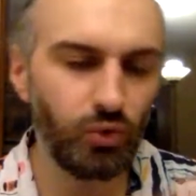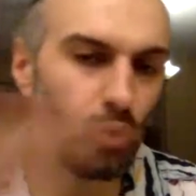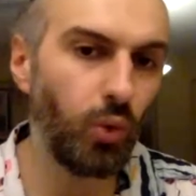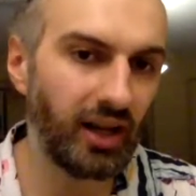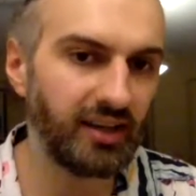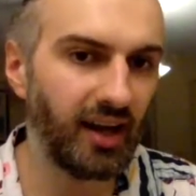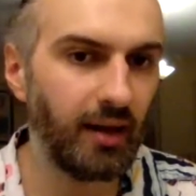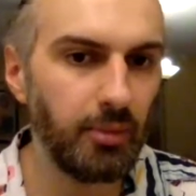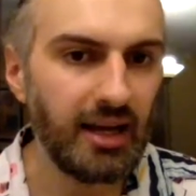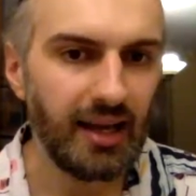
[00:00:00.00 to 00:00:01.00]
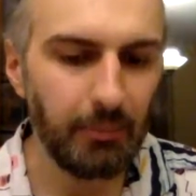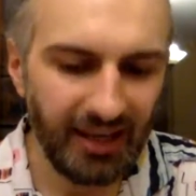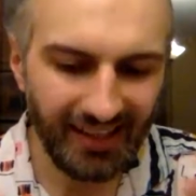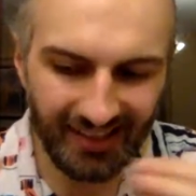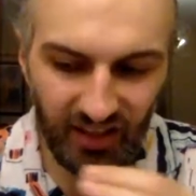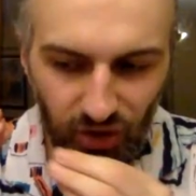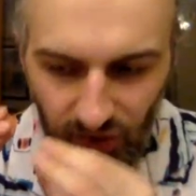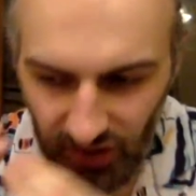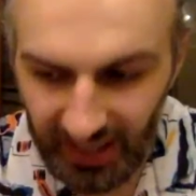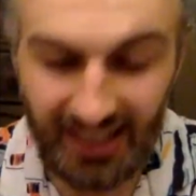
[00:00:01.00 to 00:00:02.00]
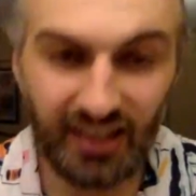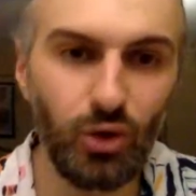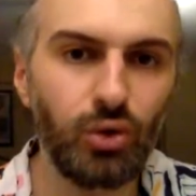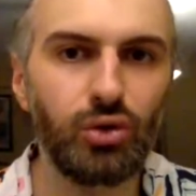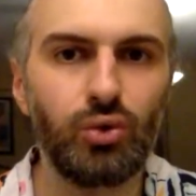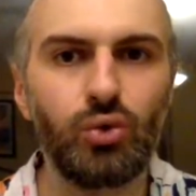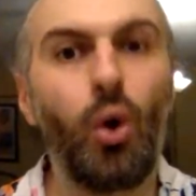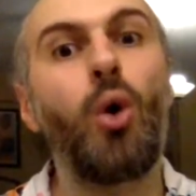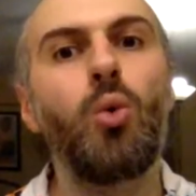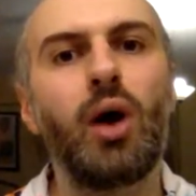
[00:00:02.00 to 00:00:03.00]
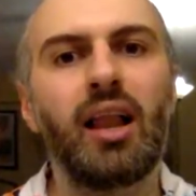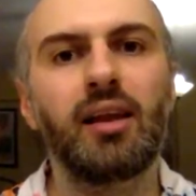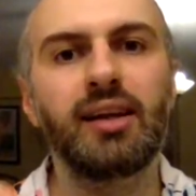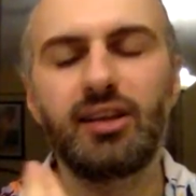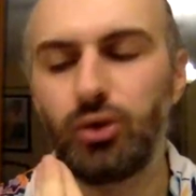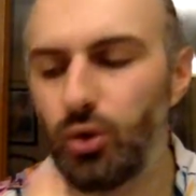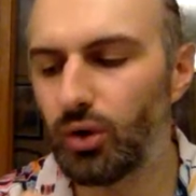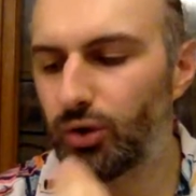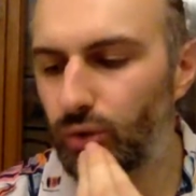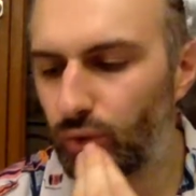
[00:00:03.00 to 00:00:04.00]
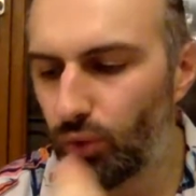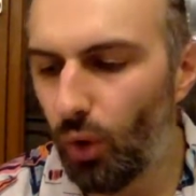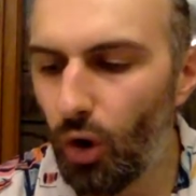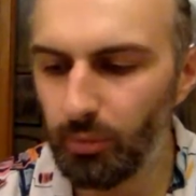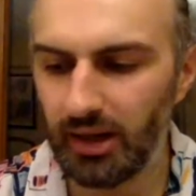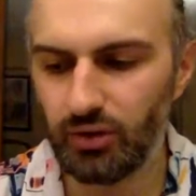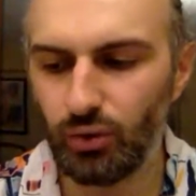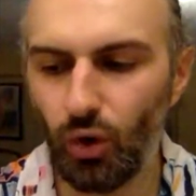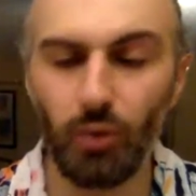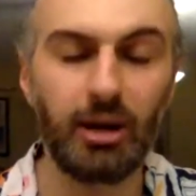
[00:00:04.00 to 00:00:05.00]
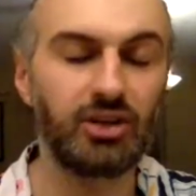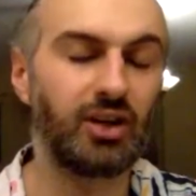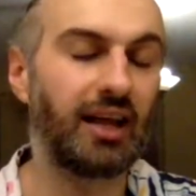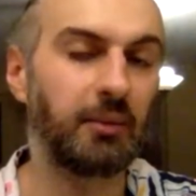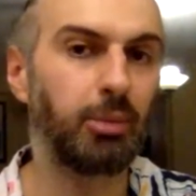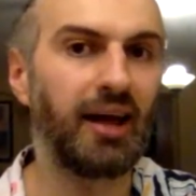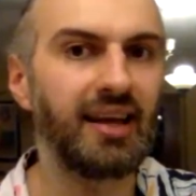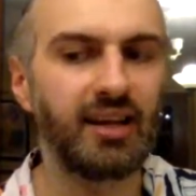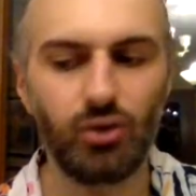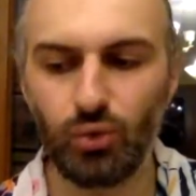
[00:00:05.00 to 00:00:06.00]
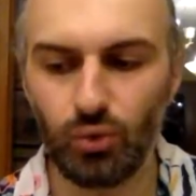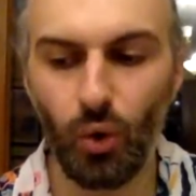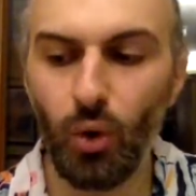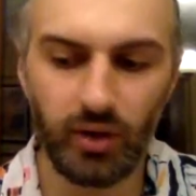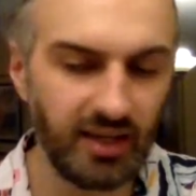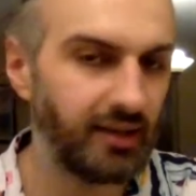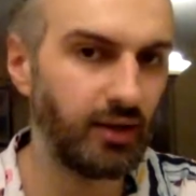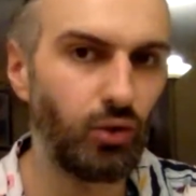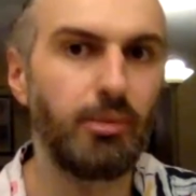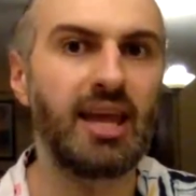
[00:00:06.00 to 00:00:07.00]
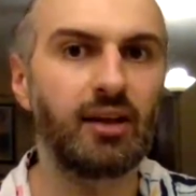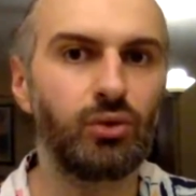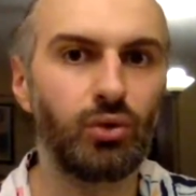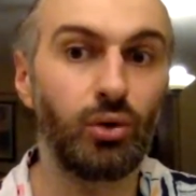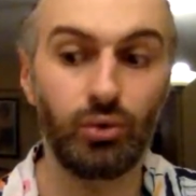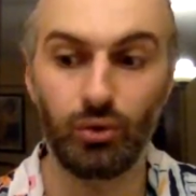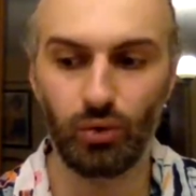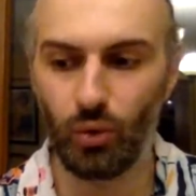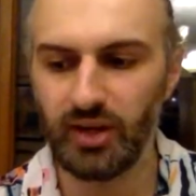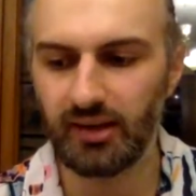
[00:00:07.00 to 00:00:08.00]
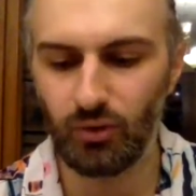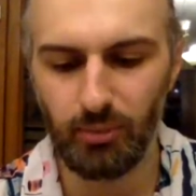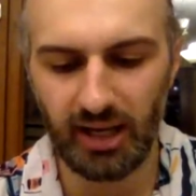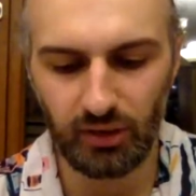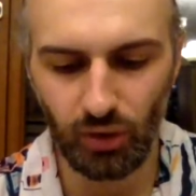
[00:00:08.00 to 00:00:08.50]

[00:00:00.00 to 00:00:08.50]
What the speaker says: do one time, because it really looks so well. It looks so much like blood, and so easy to make. So easy to make.